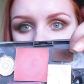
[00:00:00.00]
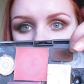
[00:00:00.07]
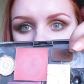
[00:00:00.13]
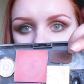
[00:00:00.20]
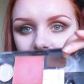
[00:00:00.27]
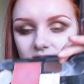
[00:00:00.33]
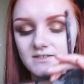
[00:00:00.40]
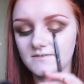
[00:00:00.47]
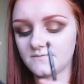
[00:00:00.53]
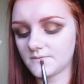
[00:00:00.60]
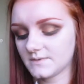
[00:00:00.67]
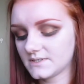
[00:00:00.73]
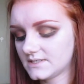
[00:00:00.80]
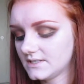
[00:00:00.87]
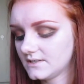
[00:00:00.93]
And this is from
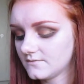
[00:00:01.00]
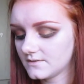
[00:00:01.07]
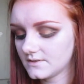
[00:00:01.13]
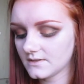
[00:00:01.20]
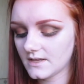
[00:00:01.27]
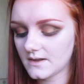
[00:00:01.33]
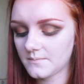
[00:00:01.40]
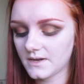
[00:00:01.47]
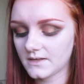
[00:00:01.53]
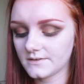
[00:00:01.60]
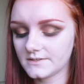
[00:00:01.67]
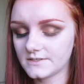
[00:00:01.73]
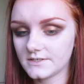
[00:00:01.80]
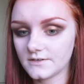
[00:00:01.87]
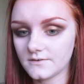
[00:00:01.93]
the Steeler in the Light
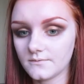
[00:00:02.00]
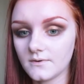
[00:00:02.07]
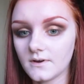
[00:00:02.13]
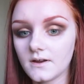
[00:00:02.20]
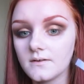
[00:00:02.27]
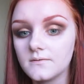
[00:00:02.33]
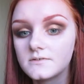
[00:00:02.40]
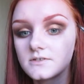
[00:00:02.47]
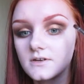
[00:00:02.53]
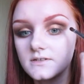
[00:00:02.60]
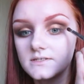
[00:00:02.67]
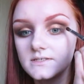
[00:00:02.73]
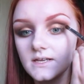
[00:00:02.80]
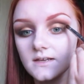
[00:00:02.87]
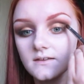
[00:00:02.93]
palette too. And I'm just going
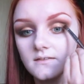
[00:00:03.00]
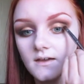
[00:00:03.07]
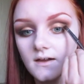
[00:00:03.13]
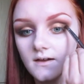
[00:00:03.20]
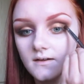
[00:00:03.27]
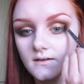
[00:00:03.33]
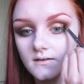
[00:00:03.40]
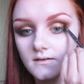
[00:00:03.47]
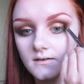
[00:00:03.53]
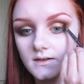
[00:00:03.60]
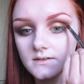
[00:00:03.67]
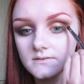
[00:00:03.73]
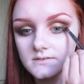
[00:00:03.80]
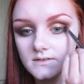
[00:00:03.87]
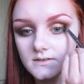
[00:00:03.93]
to take that
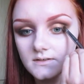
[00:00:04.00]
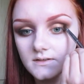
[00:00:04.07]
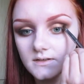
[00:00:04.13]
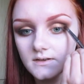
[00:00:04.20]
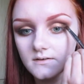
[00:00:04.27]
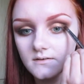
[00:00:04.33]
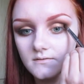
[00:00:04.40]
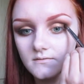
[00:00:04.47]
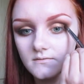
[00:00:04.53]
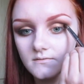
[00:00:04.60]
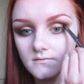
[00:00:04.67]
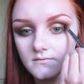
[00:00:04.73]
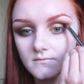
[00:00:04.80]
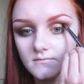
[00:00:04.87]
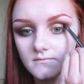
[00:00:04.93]
into the
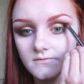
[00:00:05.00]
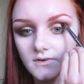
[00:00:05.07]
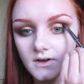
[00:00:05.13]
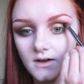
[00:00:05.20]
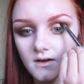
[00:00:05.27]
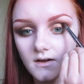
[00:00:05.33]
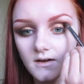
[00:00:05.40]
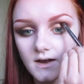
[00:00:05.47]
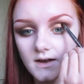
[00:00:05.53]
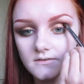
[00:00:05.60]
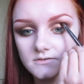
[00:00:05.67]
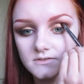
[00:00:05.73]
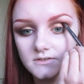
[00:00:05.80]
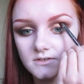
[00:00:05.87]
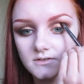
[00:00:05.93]
far
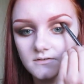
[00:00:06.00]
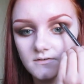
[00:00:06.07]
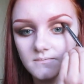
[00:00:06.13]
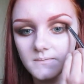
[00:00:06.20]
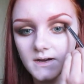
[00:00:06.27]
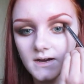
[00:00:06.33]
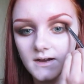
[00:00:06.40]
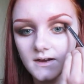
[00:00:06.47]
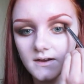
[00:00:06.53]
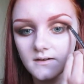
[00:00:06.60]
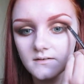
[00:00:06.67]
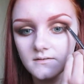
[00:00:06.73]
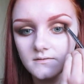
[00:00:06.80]
outer corner of my eye,